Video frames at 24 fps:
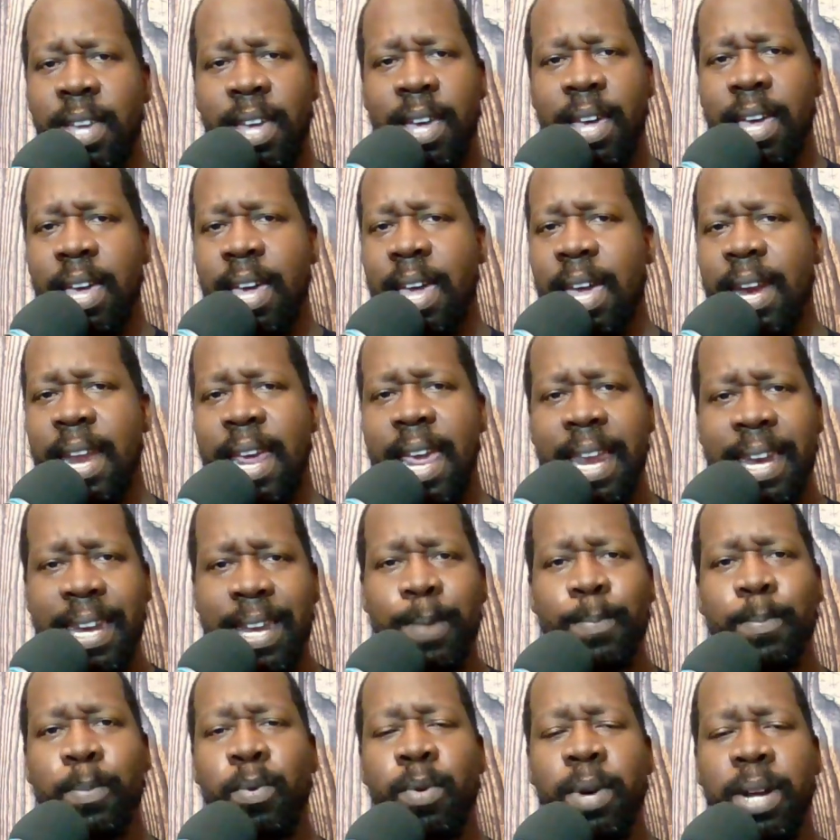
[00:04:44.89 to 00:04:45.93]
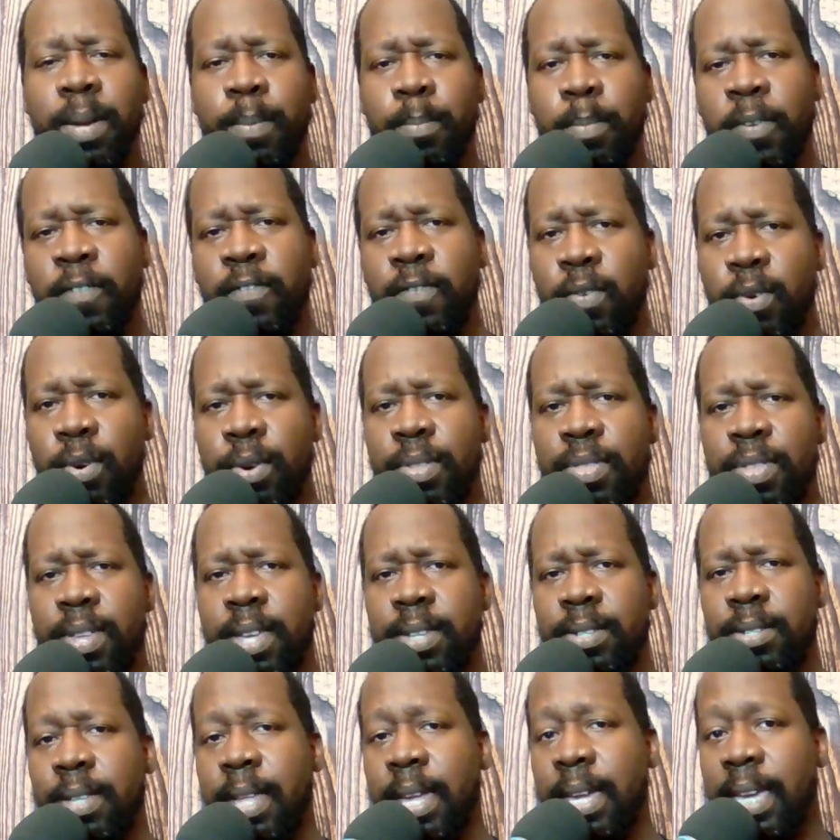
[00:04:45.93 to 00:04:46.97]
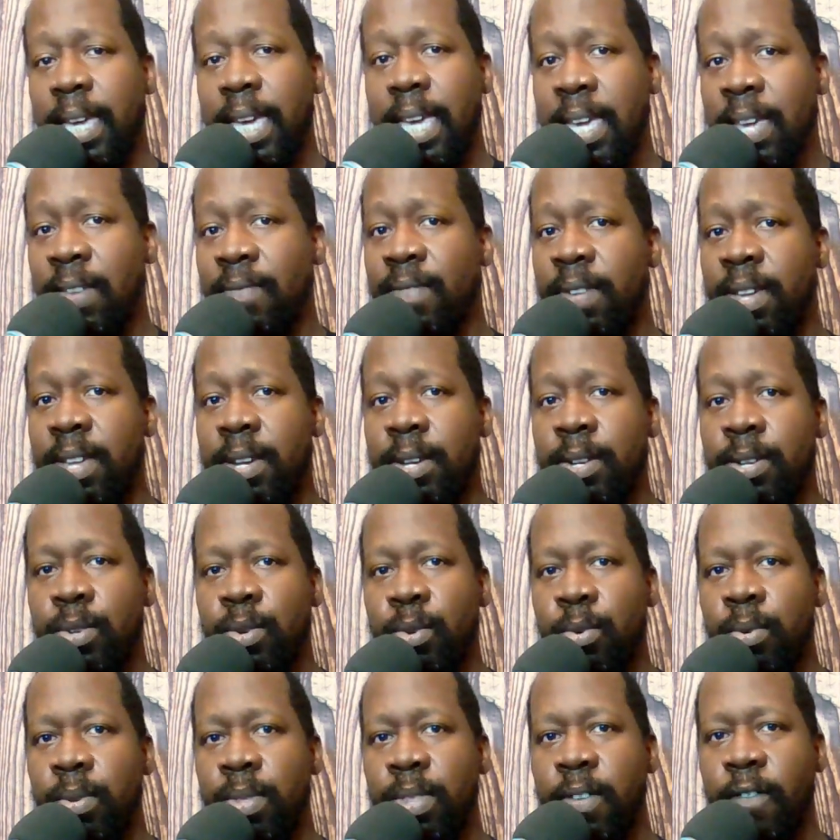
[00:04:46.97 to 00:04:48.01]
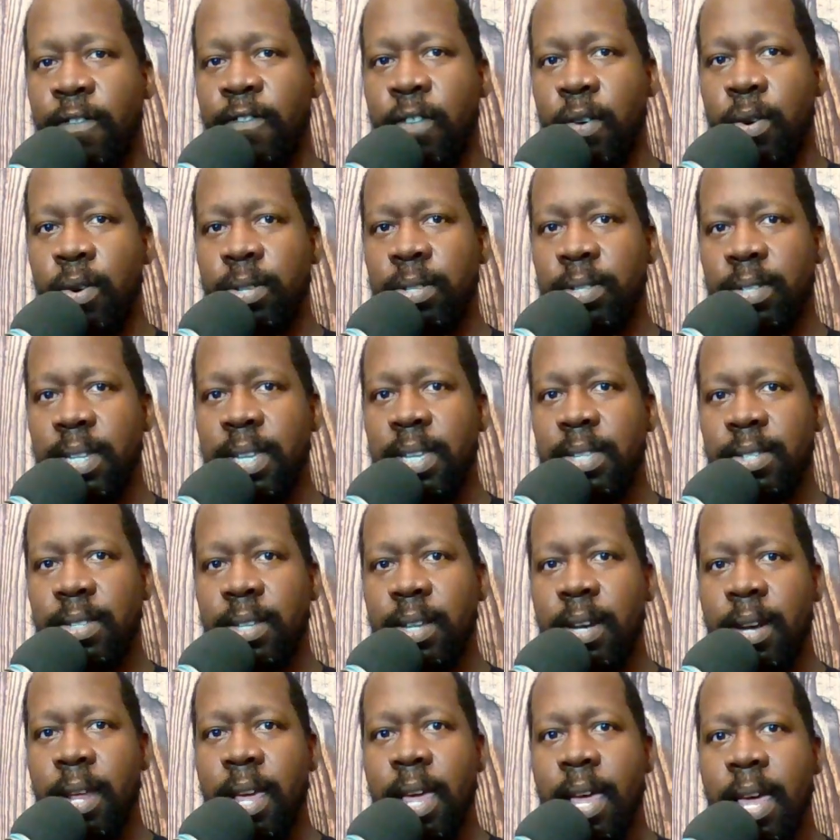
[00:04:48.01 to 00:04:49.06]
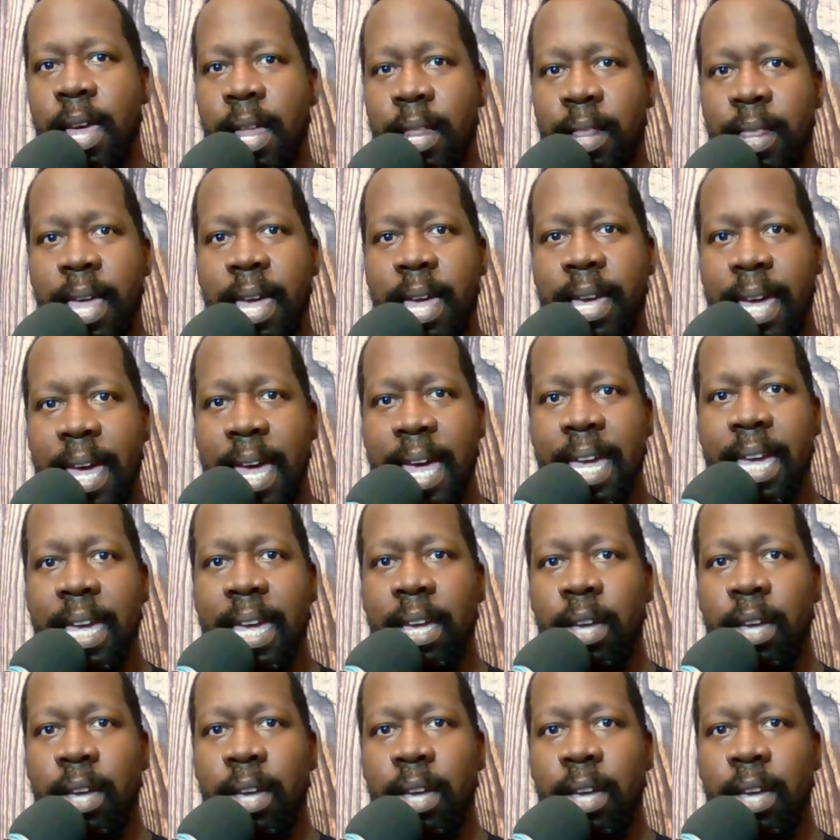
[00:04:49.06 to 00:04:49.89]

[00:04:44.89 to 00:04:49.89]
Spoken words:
at any point before this, like even during the first season, like, hey,